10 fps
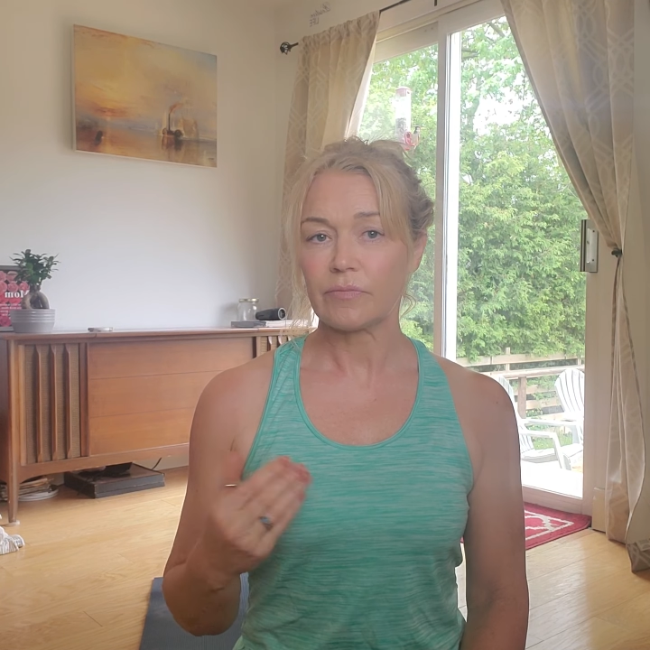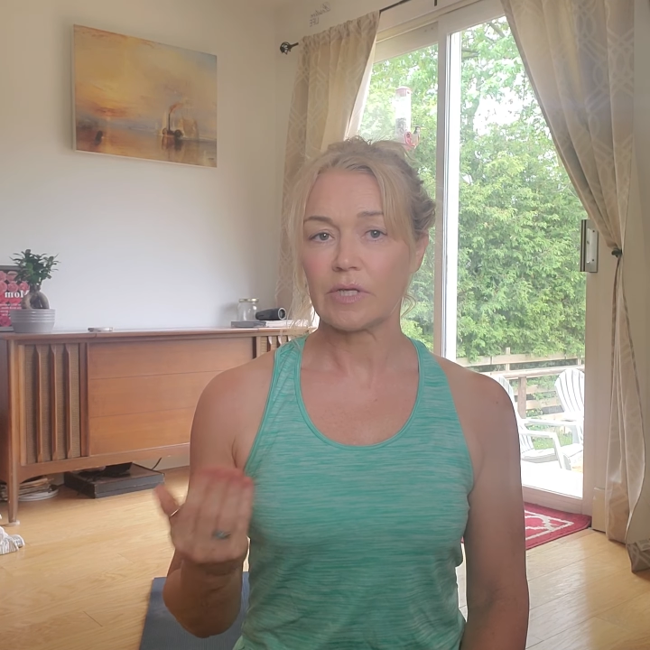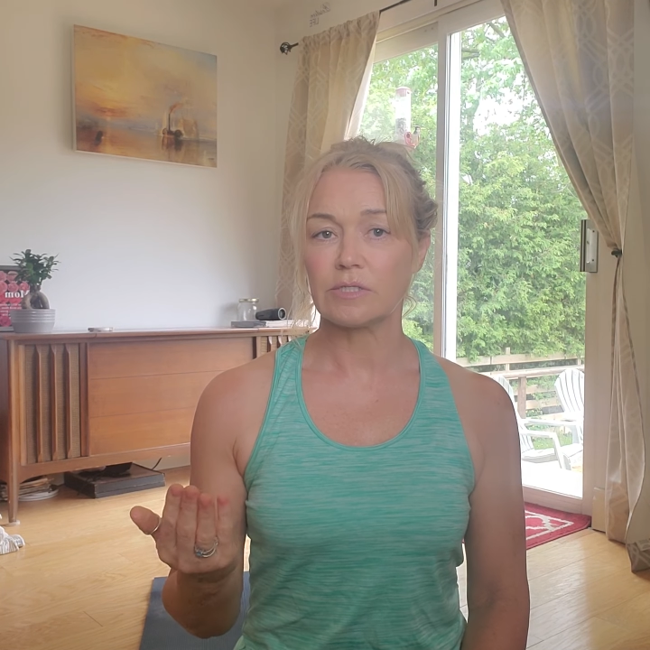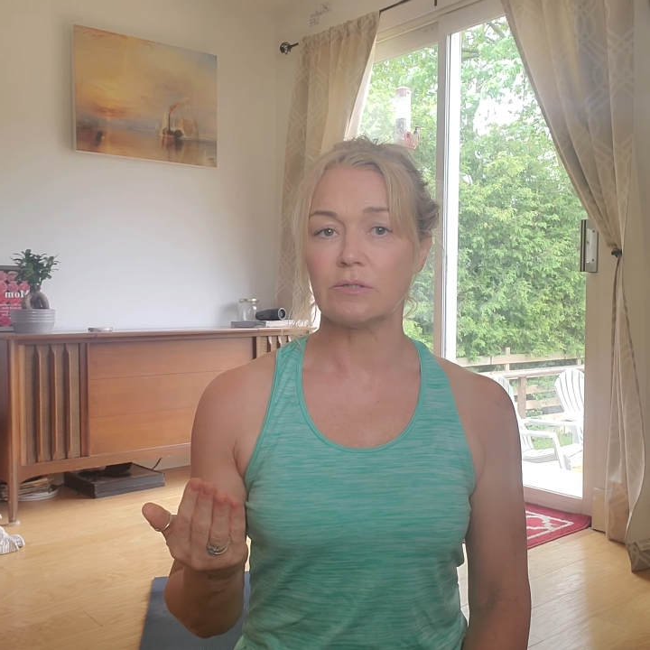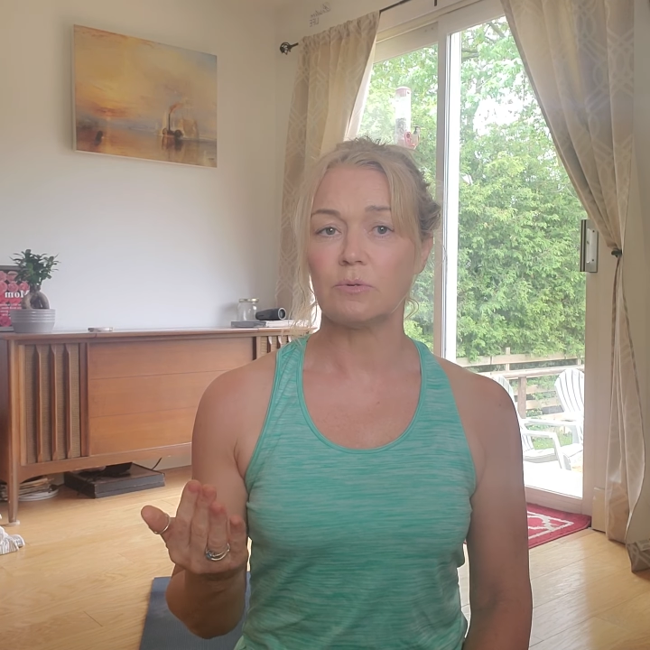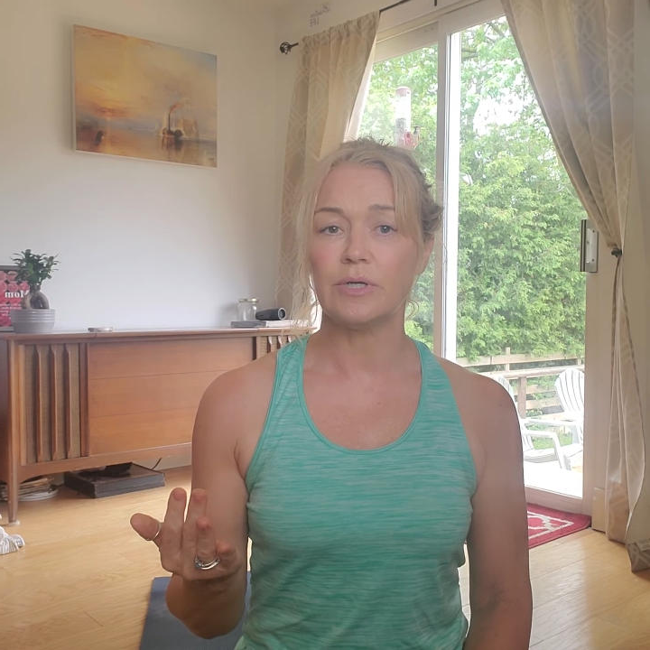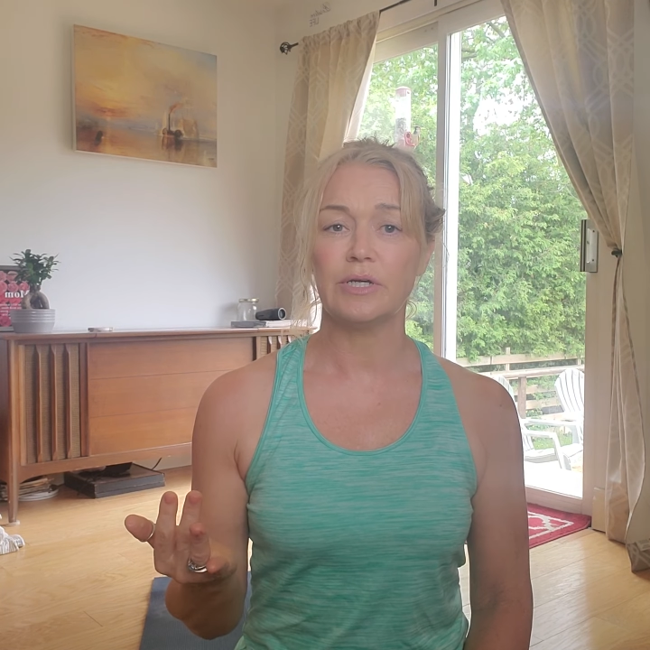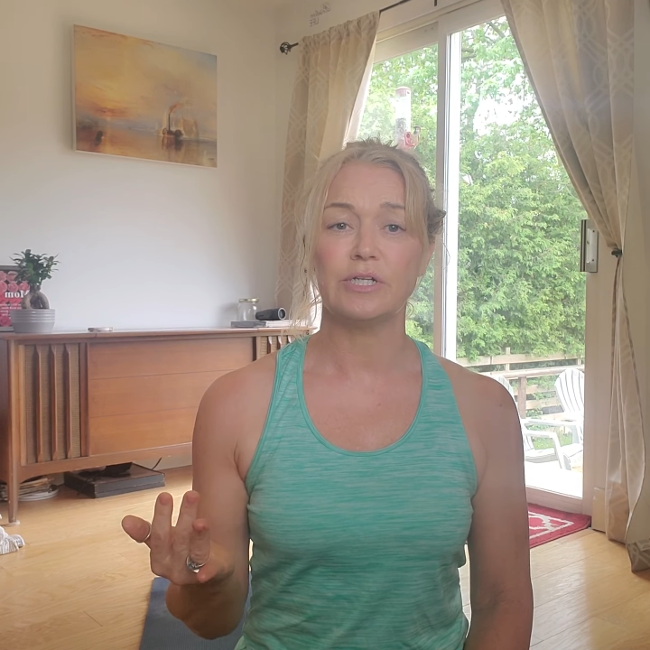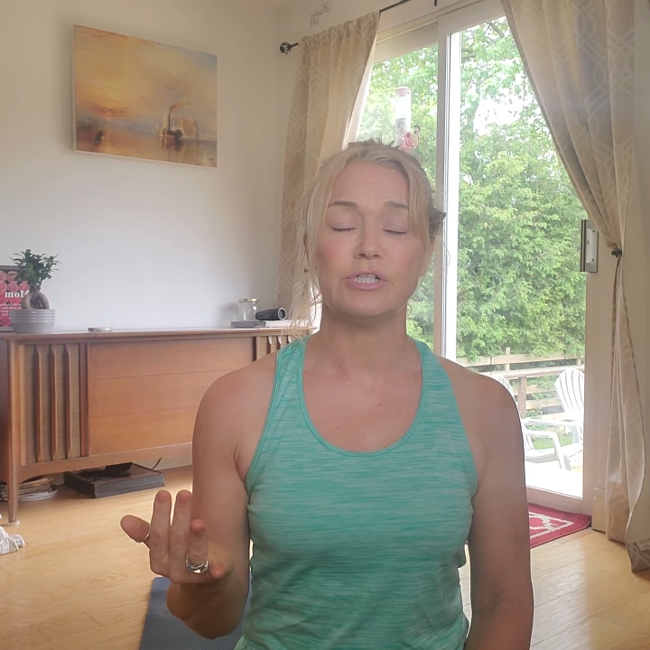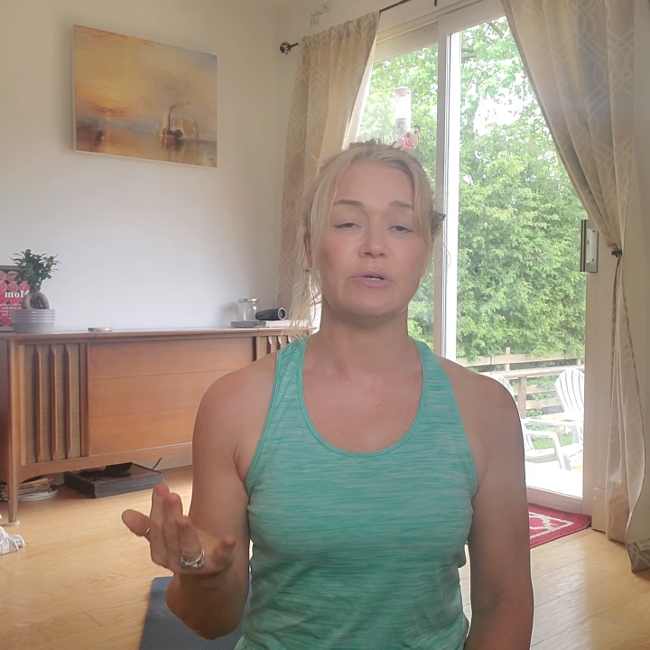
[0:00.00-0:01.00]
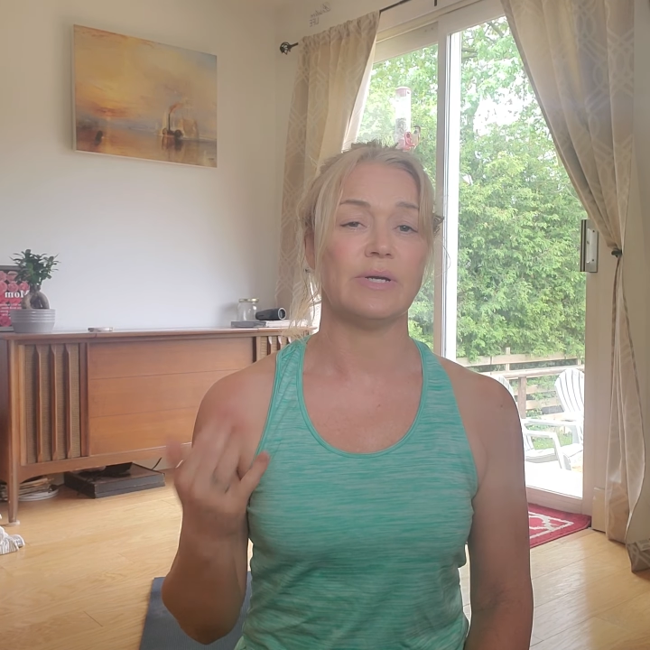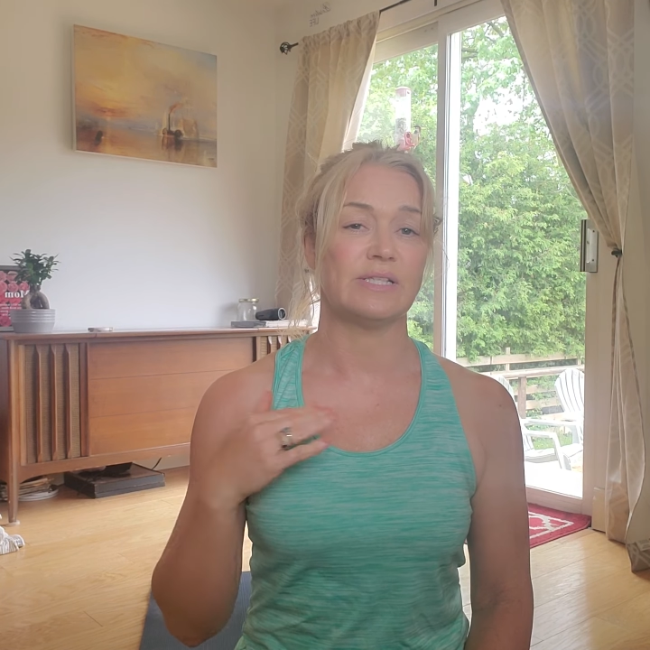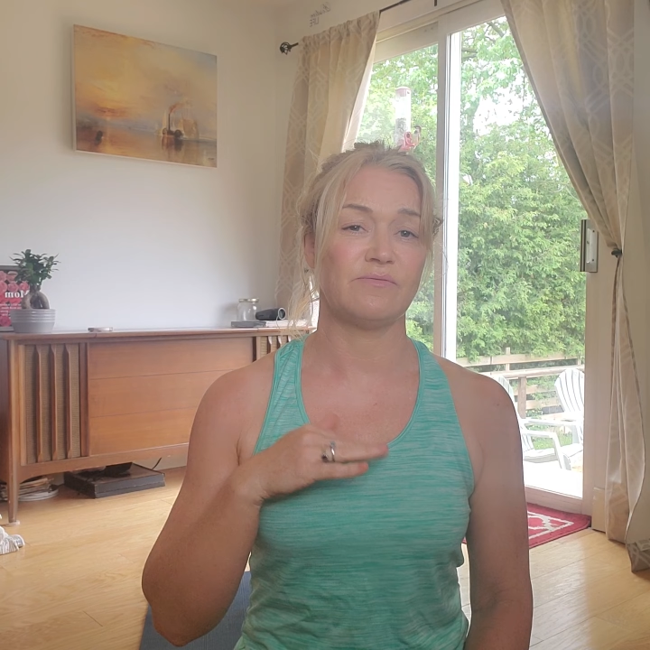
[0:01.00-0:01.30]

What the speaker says: So what you're going to do is,